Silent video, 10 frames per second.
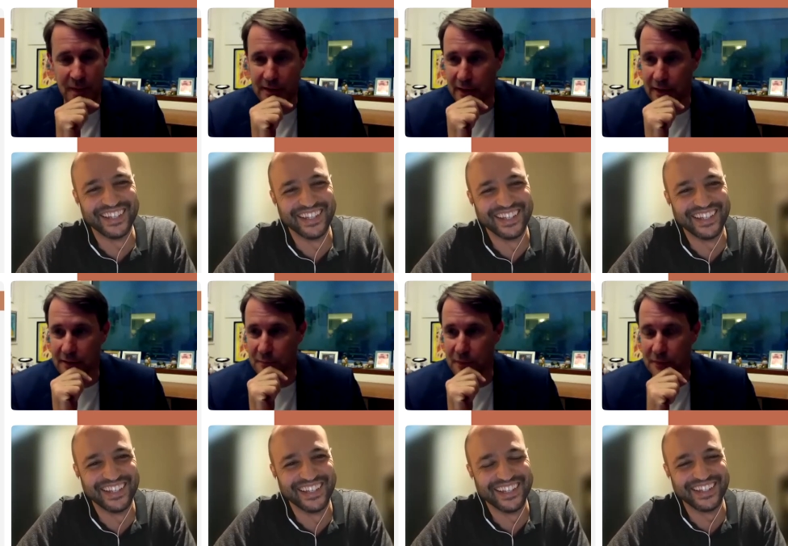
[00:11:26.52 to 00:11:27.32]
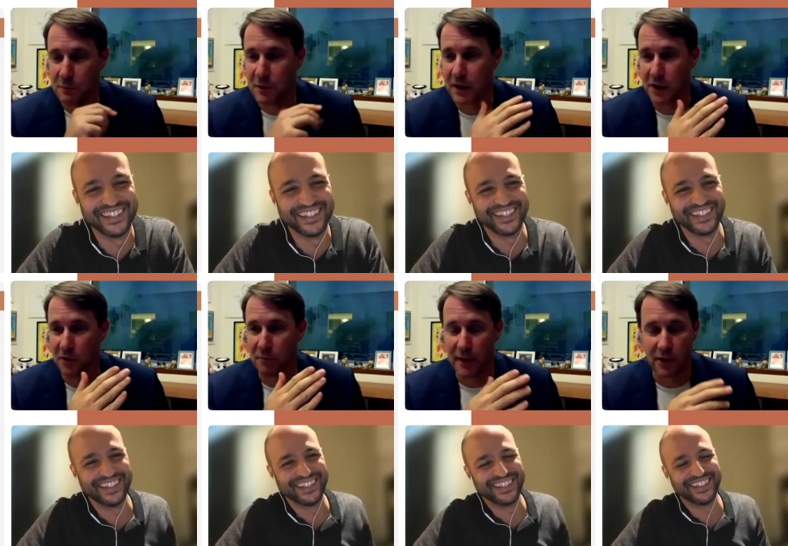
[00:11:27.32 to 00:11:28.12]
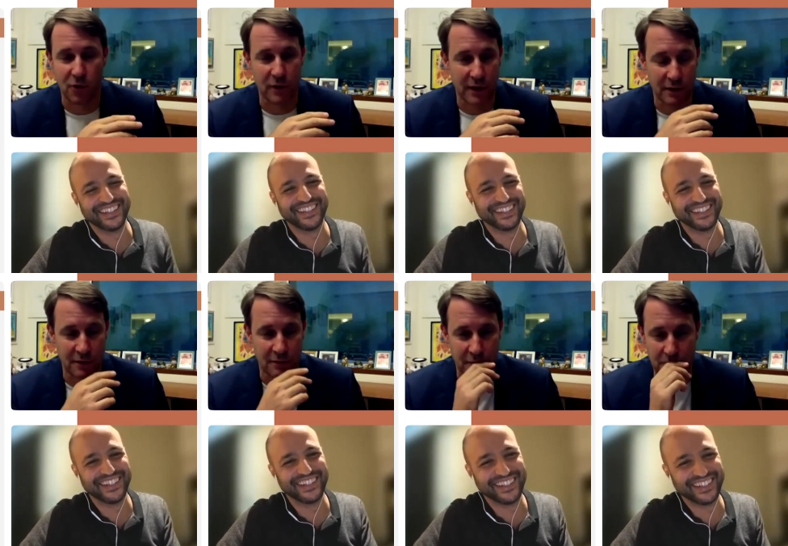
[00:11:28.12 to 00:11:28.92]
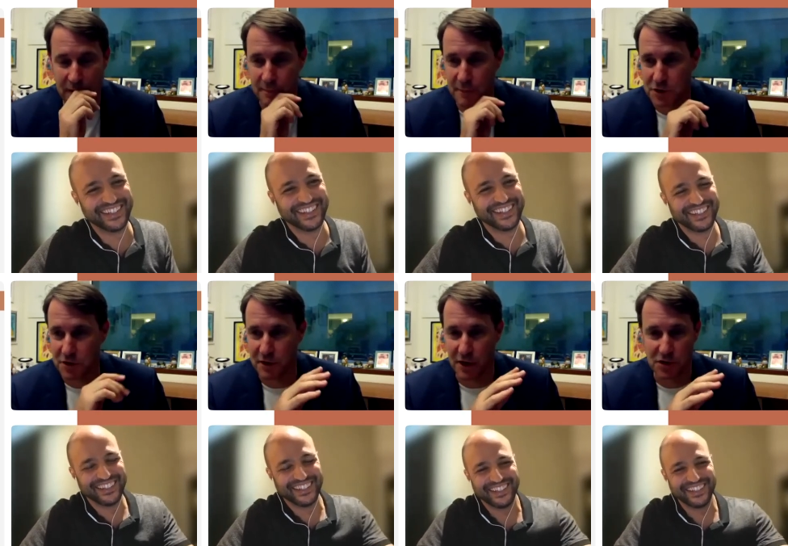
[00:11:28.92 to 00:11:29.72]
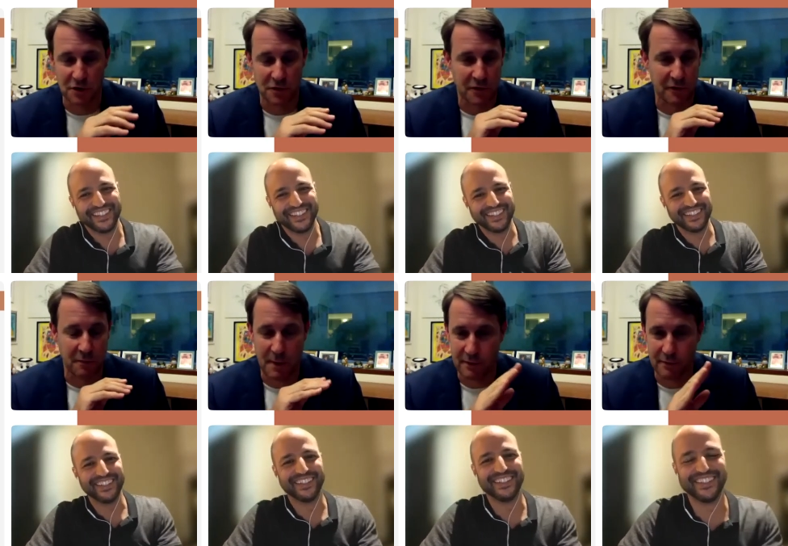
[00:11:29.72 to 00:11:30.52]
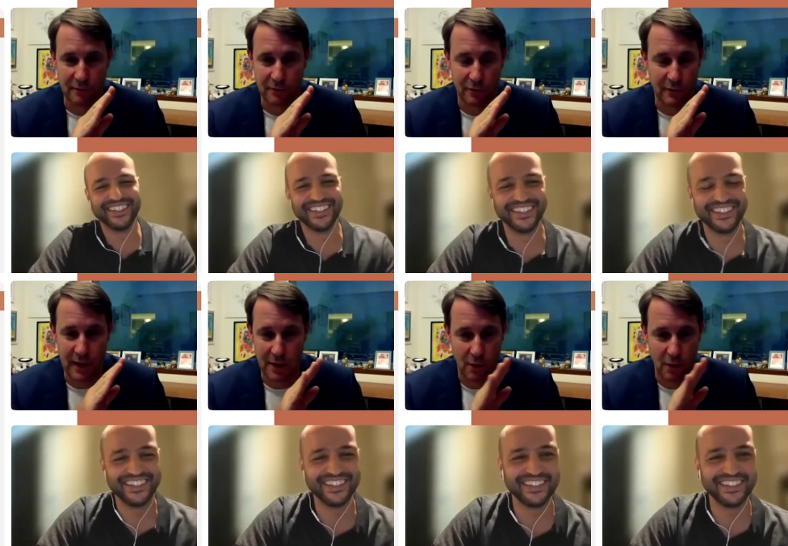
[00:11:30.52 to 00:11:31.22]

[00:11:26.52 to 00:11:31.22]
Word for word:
Speaker 1: matter. And at uh, the beginning of my career, I didn't pay much attention to this, but today,